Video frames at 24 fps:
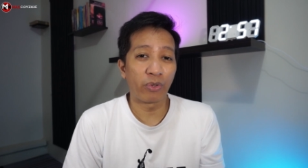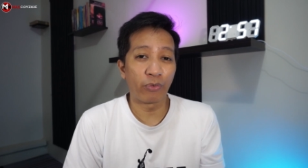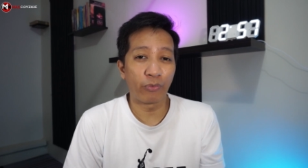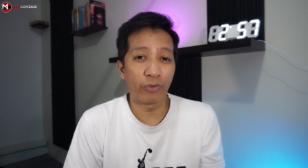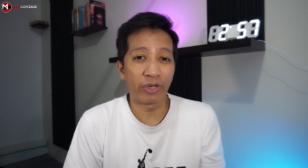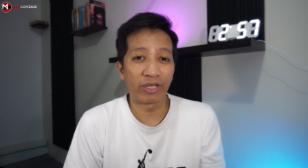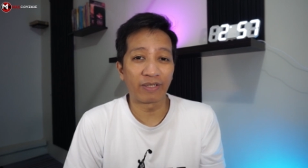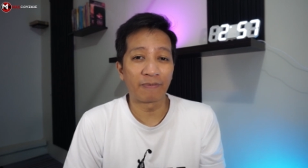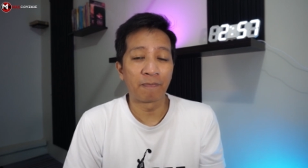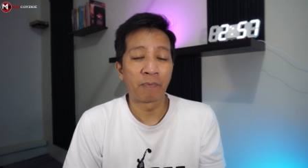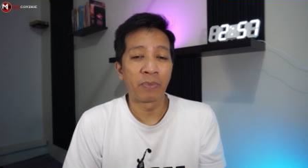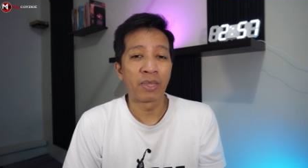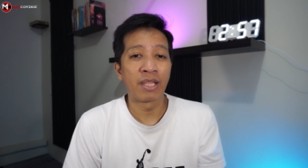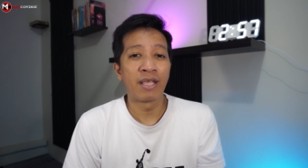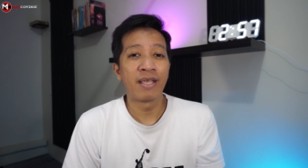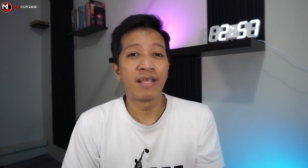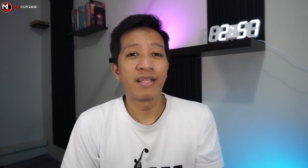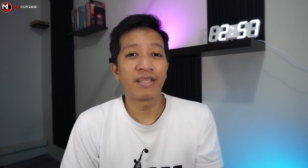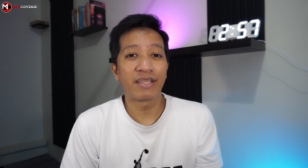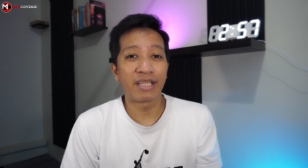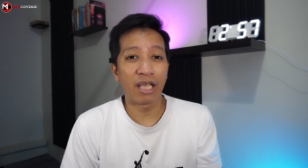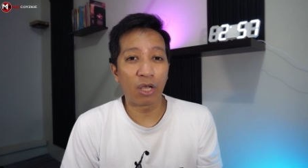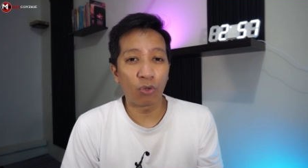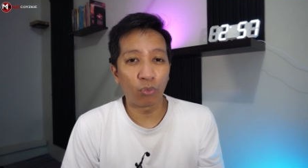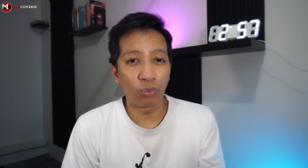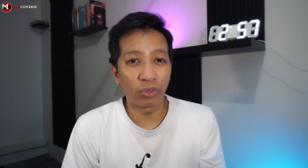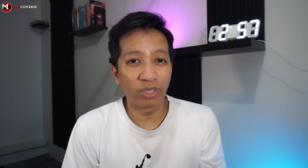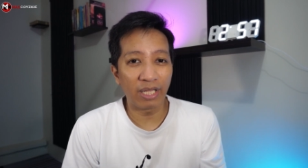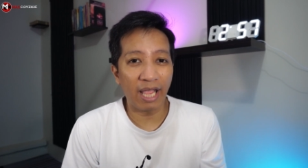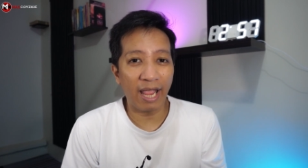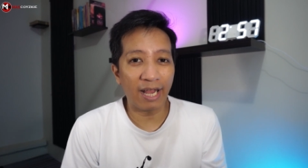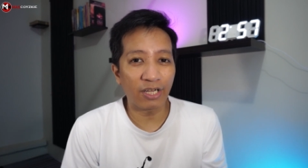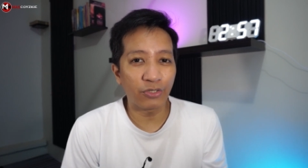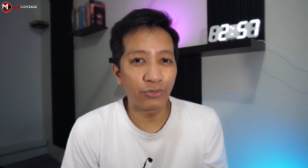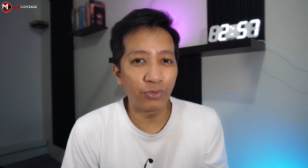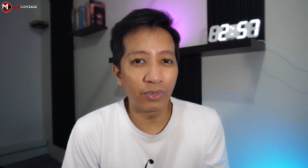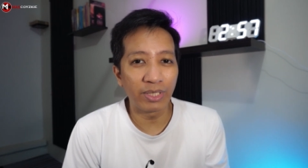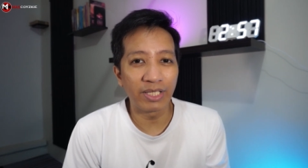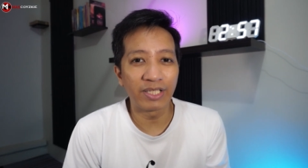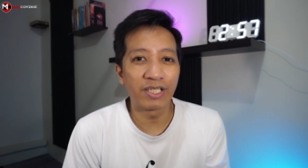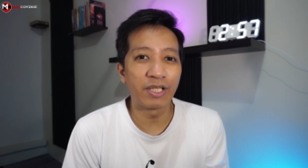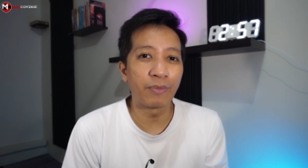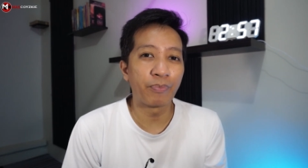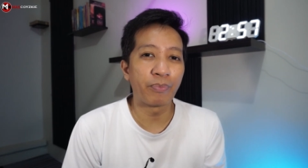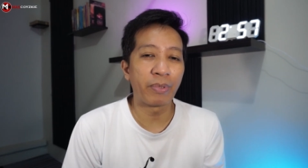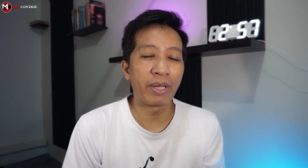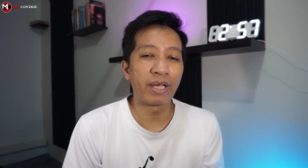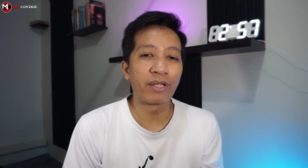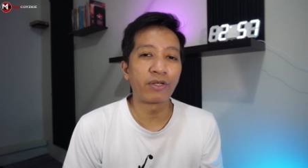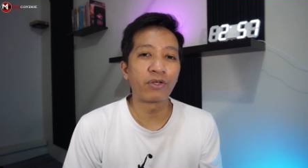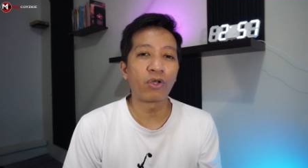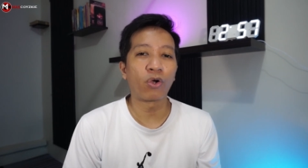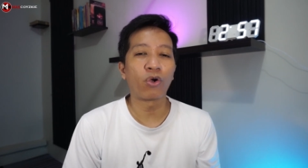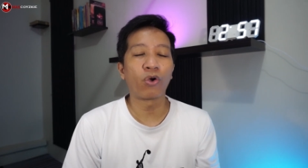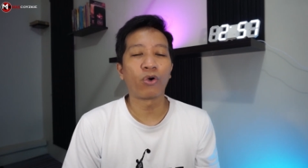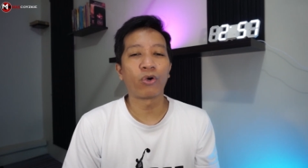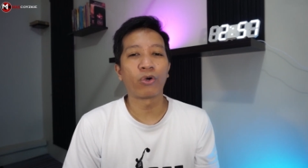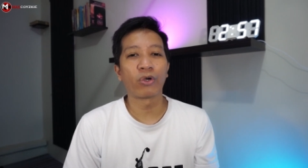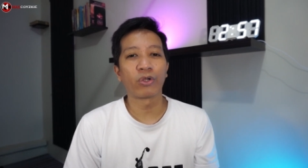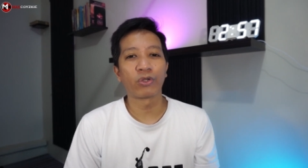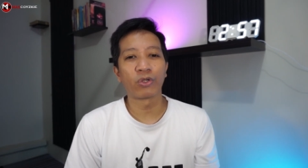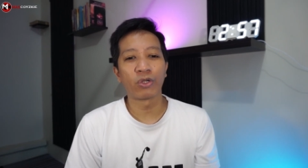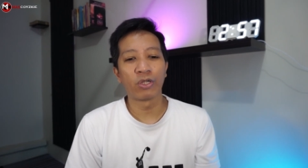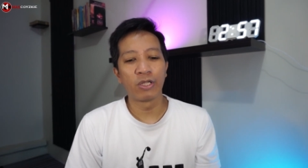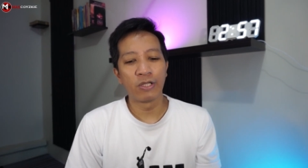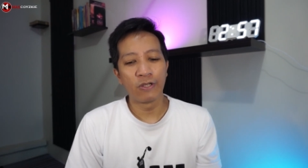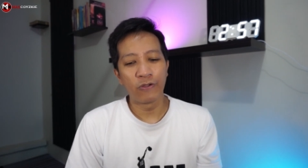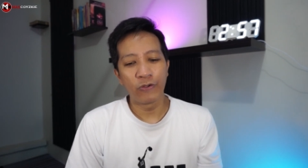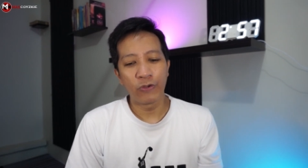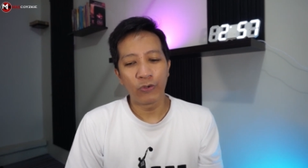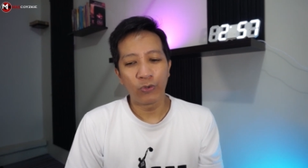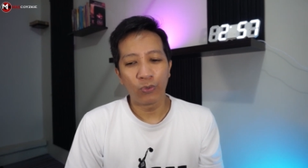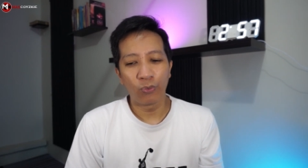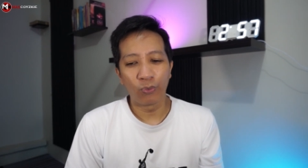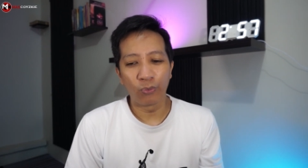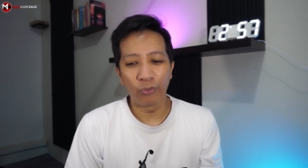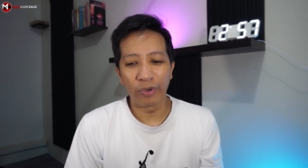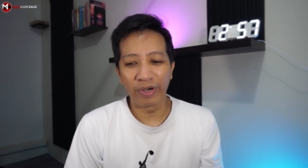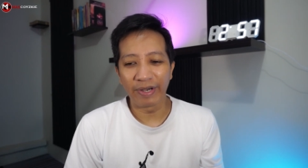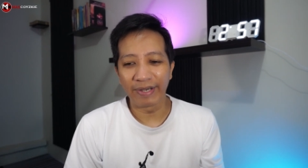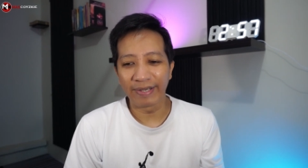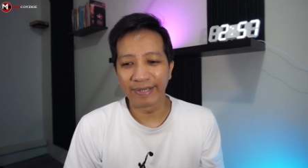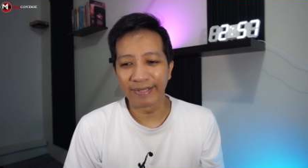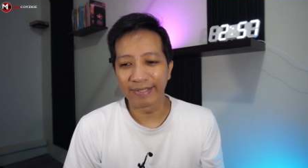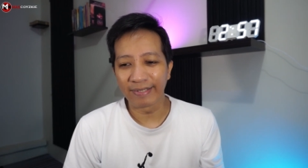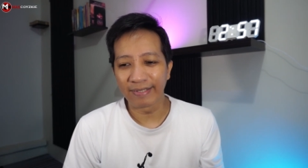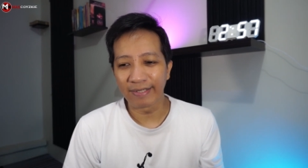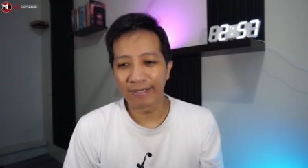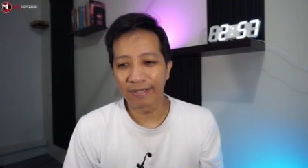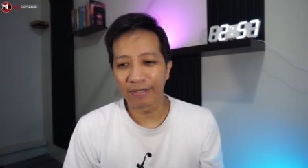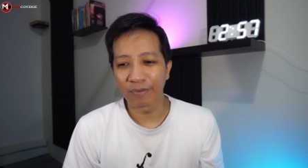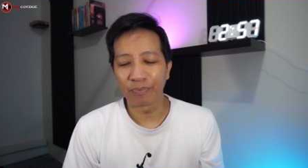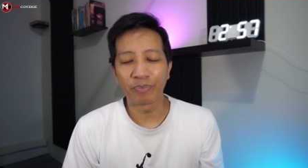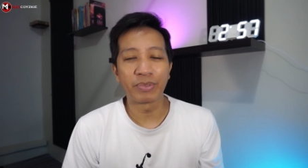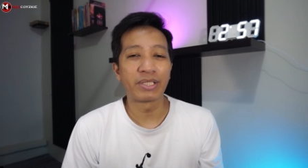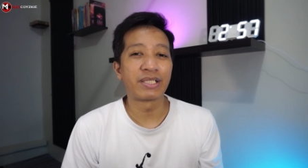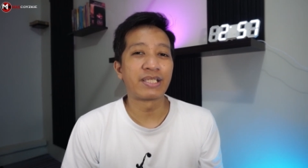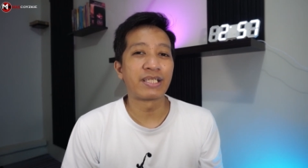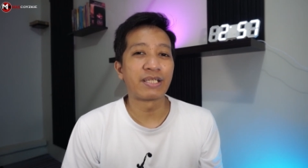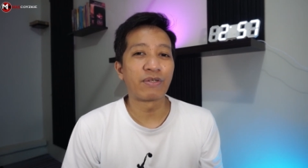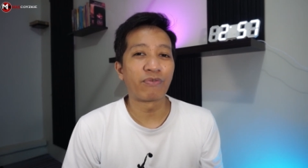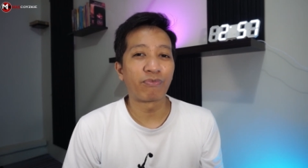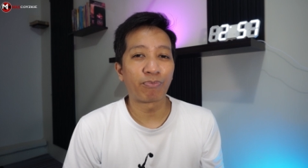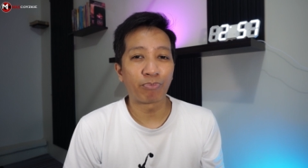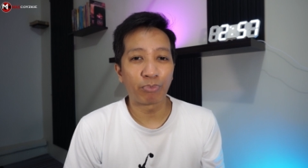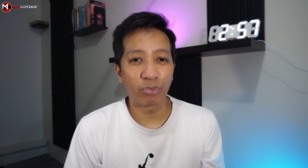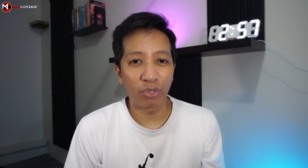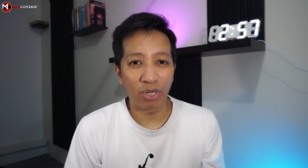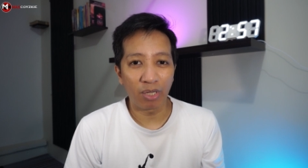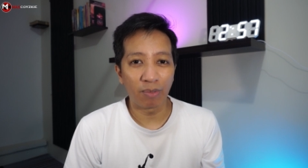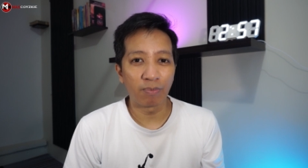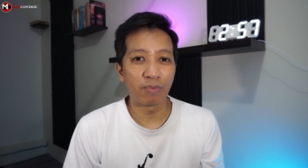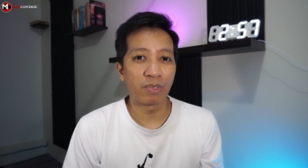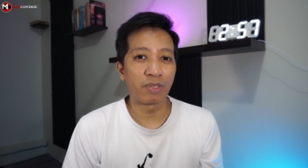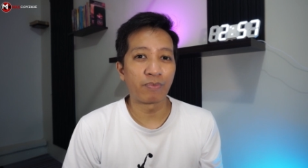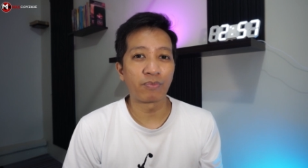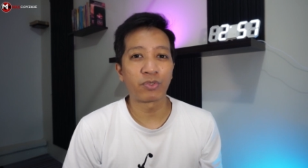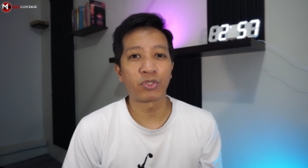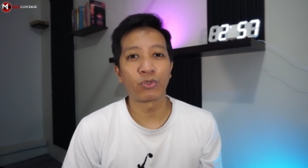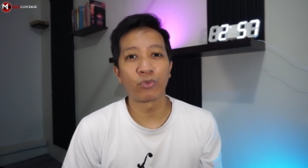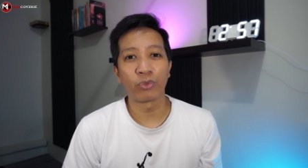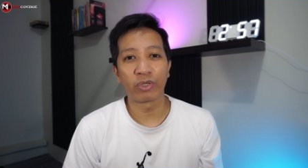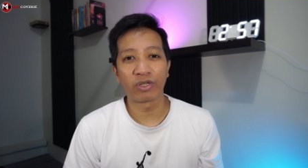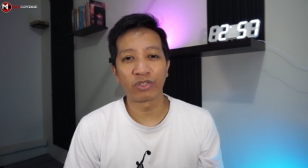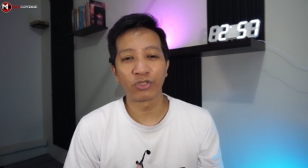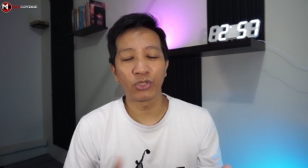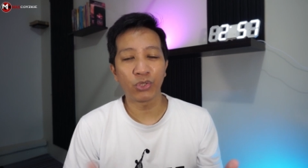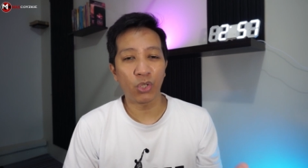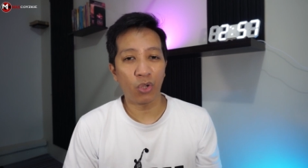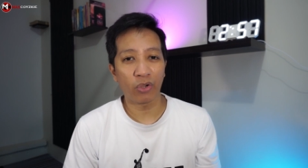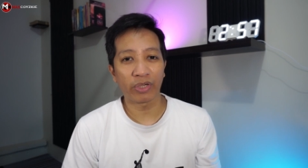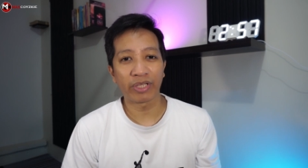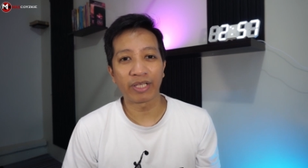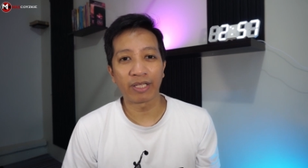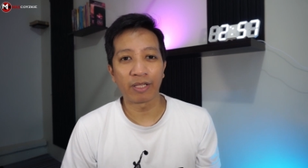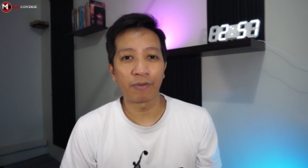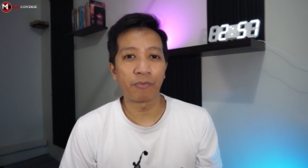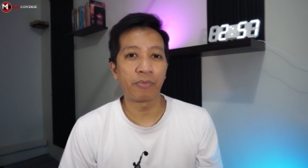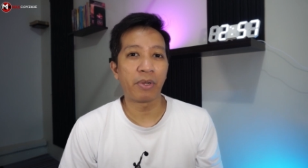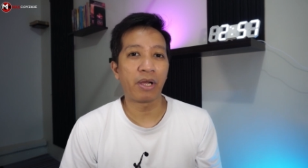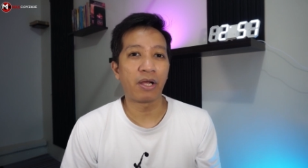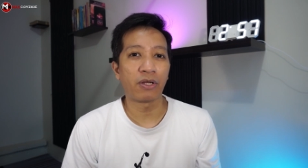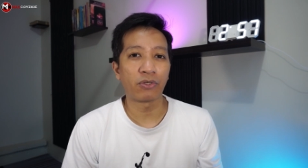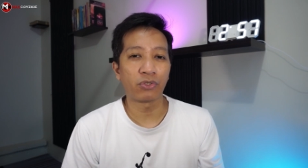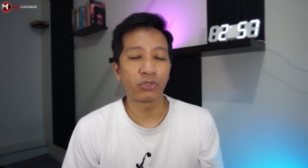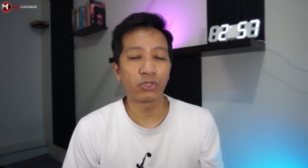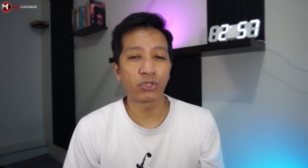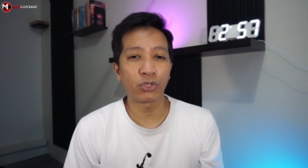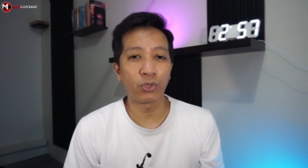Well, that will actually depend on what uh, PC problems we are talking about.